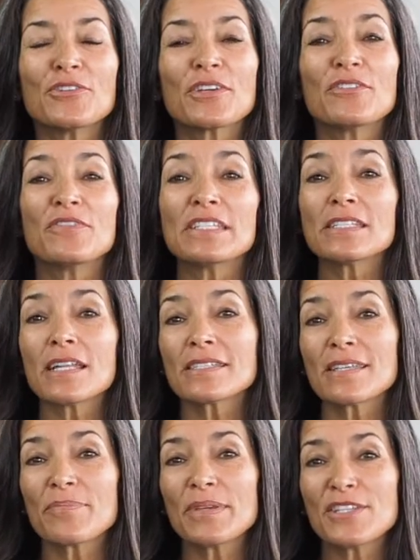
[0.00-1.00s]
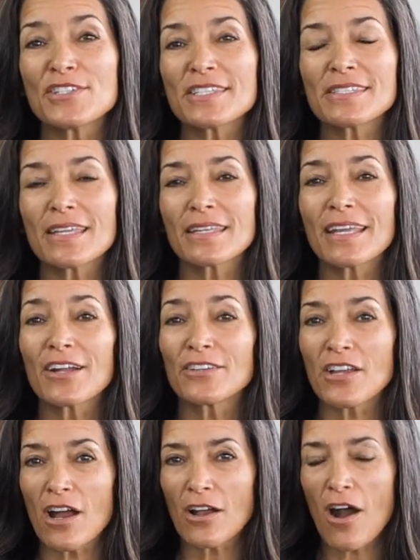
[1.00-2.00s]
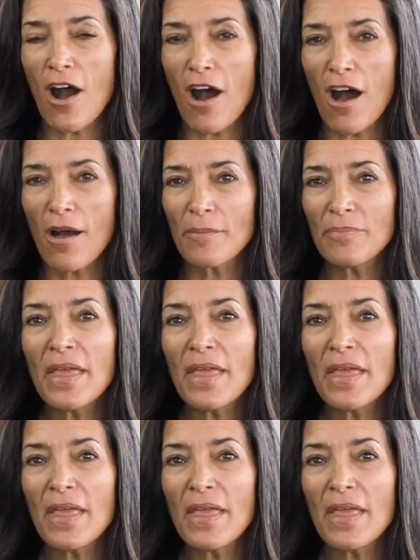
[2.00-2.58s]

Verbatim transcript: You can visit us at peaches skincare dot com,